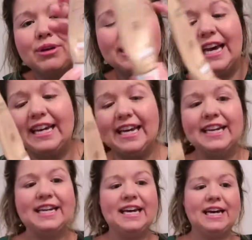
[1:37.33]
like
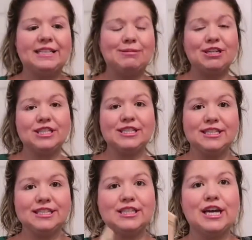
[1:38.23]
it, especially
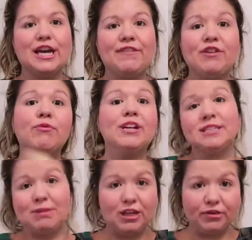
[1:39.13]
since if you've watched
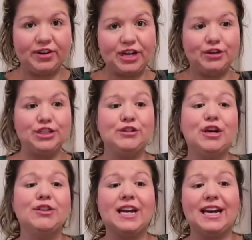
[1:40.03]
my other videos, you
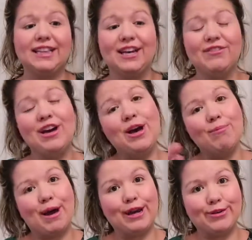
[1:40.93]
know that I love
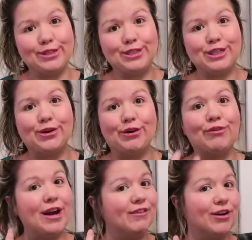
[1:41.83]
my Christian Dior
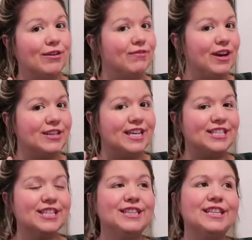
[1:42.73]
Forever
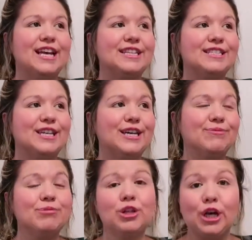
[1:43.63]
foundation. That's
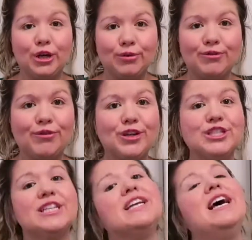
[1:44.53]
the glow
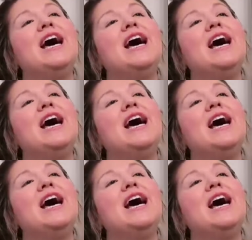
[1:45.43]
version.